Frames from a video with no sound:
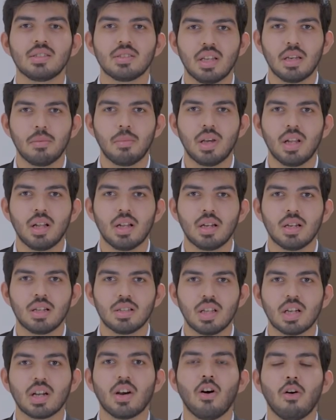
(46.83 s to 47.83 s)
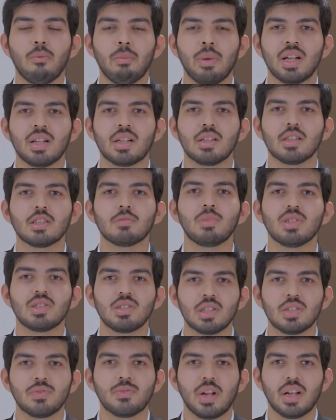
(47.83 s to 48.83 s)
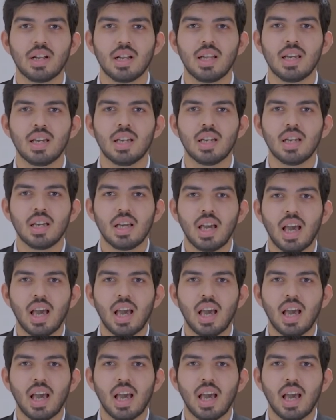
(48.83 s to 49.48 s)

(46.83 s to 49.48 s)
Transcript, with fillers: stable, the government is business friendly,